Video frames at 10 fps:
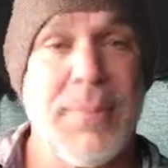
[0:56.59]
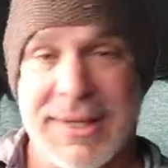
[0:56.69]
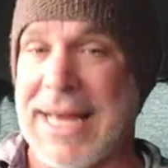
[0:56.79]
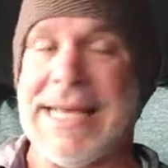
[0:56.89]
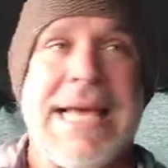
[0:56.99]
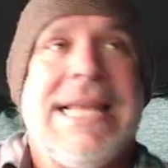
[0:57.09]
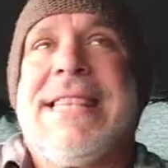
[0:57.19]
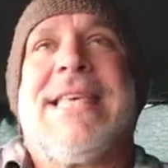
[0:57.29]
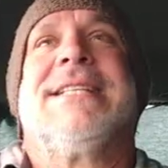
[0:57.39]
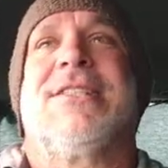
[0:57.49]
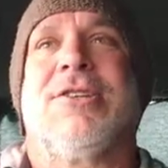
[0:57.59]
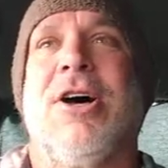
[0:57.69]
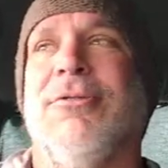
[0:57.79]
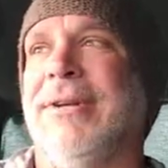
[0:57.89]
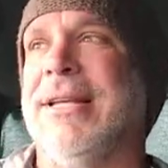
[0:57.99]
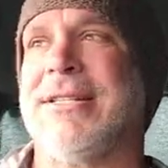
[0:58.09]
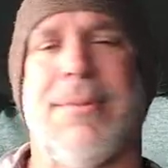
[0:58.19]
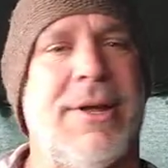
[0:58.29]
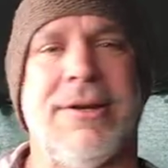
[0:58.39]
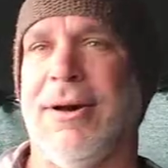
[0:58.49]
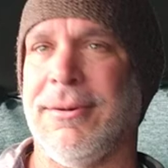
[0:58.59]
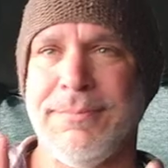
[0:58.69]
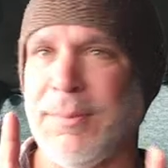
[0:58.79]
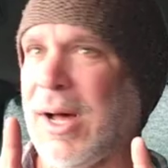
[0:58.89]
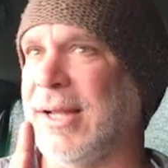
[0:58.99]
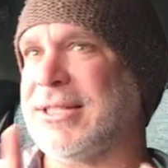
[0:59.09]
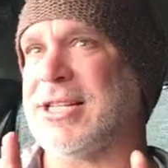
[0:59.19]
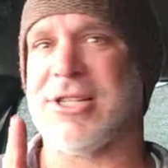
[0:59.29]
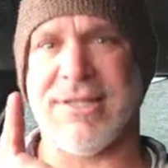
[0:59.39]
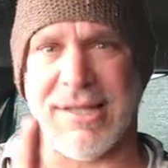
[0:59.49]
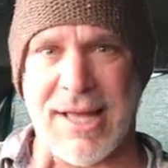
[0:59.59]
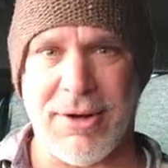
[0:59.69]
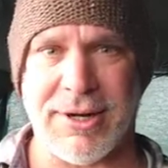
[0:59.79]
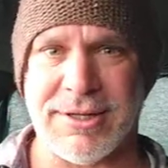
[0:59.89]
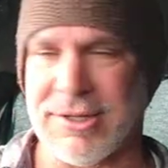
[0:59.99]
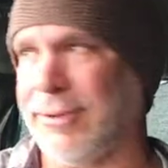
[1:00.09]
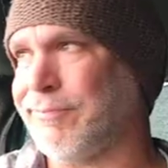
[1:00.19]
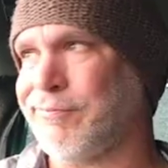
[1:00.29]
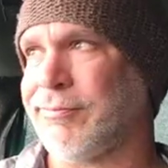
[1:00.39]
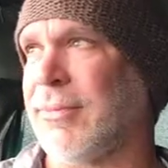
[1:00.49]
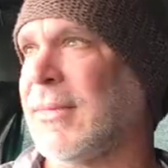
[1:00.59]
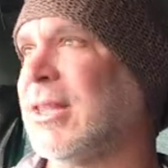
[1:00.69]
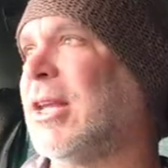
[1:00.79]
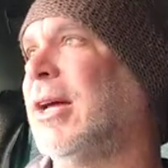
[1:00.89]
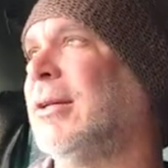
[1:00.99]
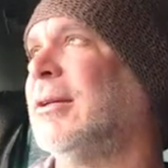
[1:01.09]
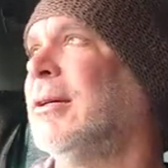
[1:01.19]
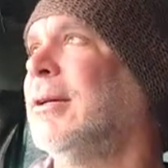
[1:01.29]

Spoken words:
But then again, he thinks it's all religion. I'm like, no, politicians allowed it, so done.